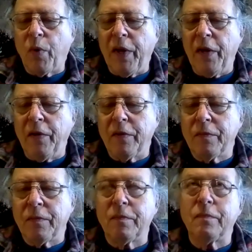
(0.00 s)
We
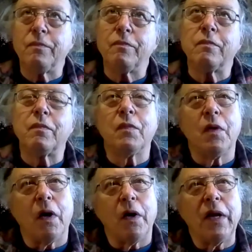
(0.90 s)

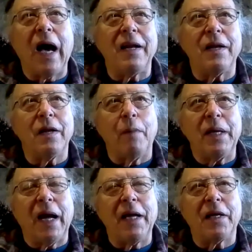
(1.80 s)
are not, I
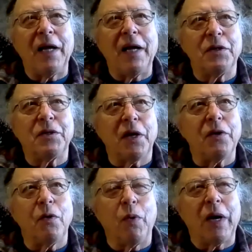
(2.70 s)
mean, I could
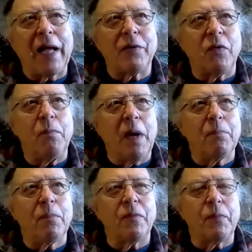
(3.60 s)
tell you what I can
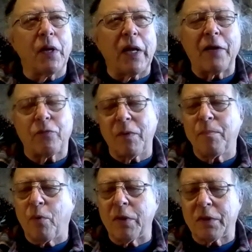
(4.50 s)
remember from the last
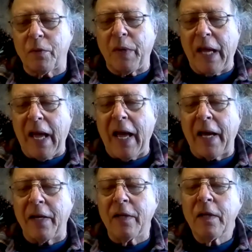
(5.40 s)
report that we
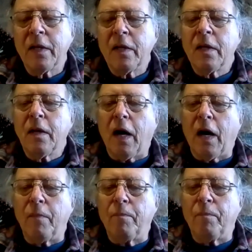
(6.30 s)
had,
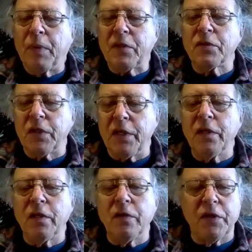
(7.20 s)
but there's
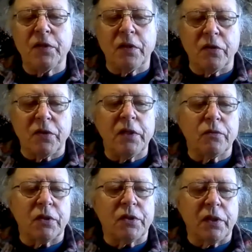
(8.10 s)

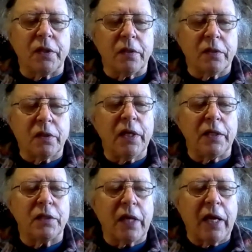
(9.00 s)
interesting
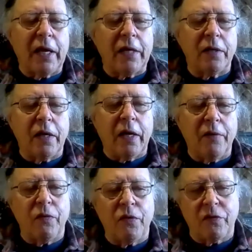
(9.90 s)
things, and
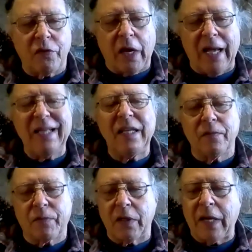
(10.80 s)
this
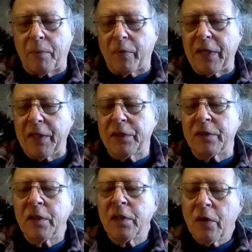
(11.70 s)
idea of collaboration.